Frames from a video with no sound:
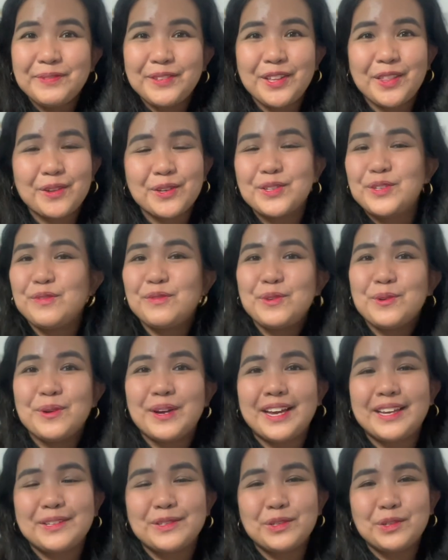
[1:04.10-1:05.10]
those of you
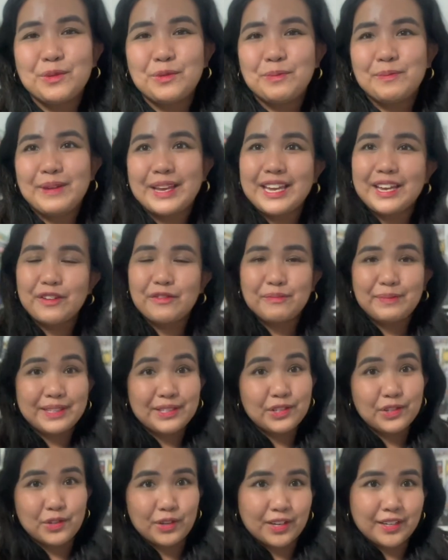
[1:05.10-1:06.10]
guys who may have been
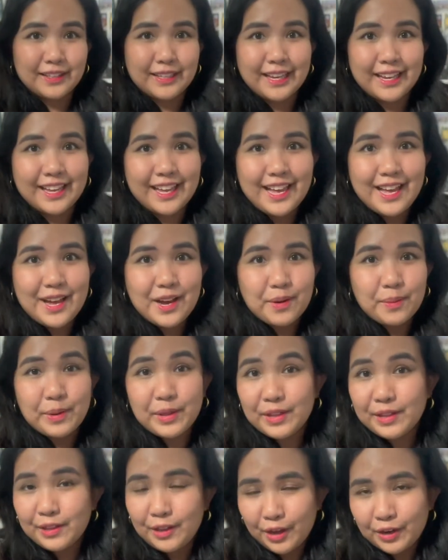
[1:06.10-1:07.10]
struggling with
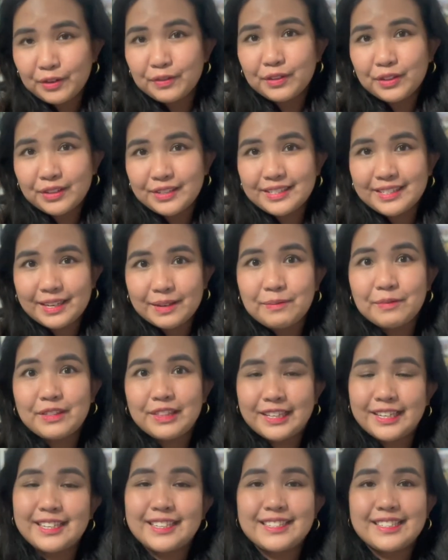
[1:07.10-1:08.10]
a lot of the same
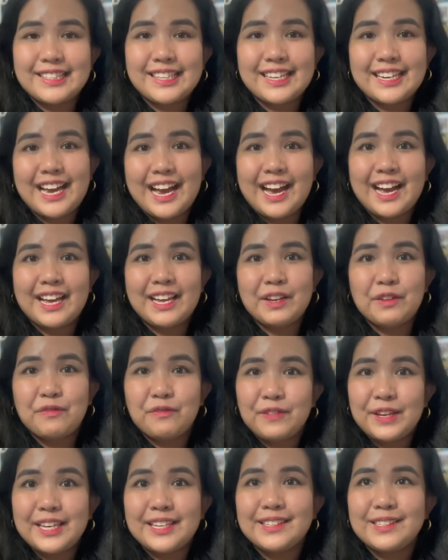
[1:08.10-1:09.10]
things that I
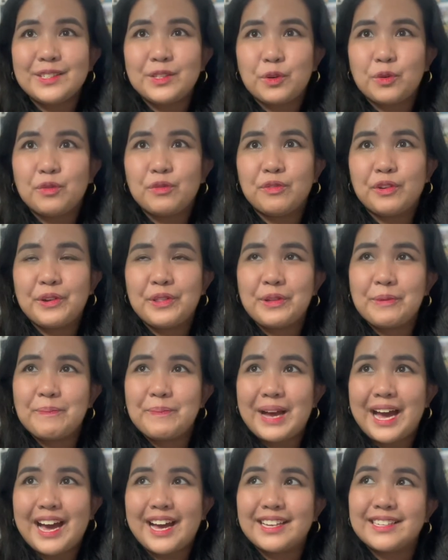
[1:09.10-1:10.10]
faced over the
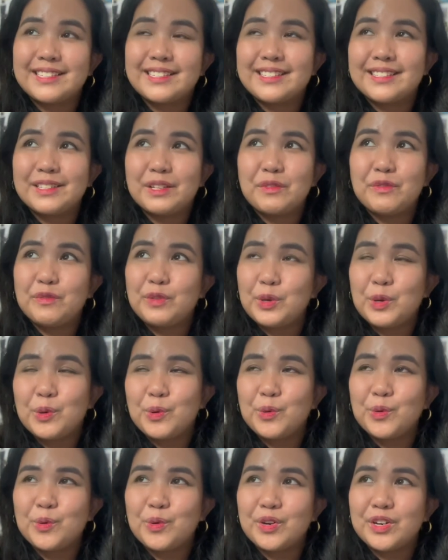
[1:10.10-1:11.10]
past
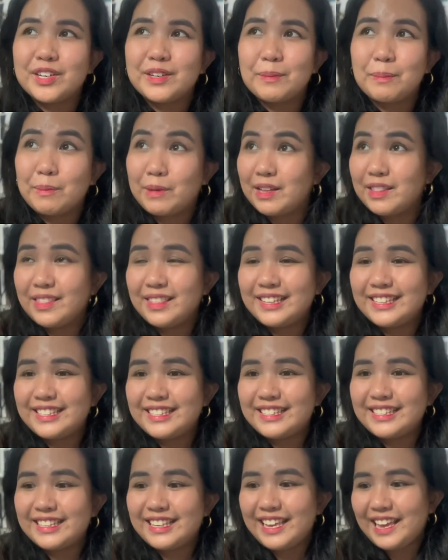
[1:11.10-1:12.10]
few
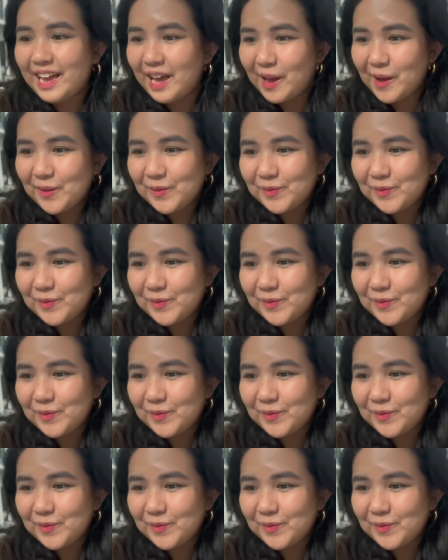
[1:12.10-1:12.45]
months. Yeah,